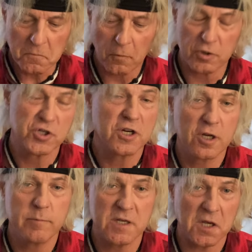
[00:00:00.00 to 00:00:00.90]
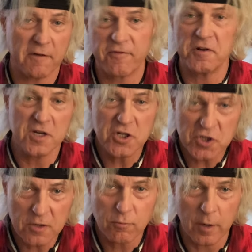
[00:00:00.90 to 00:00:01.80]
or she could be a
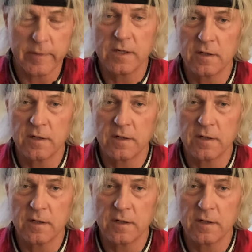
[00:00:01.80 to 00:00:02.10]
Phoenician woman,